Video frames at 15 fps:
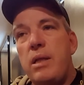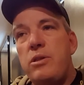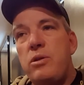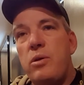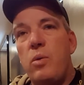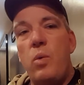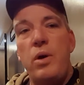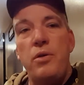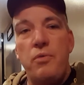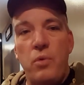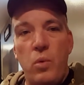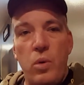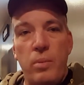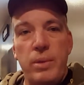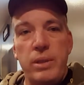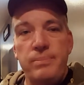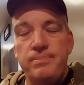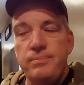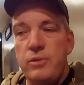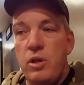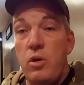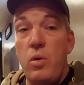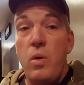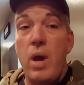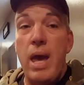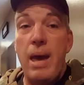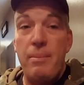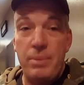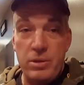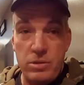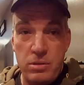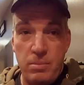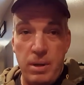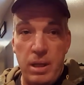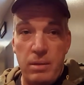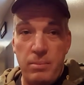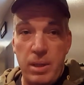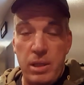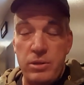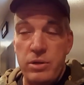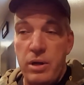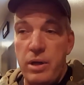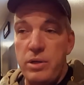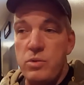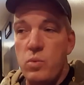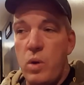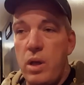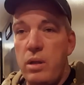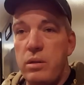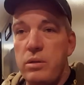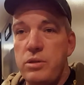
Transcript: to a wonderful woman who happens to be in the military as well.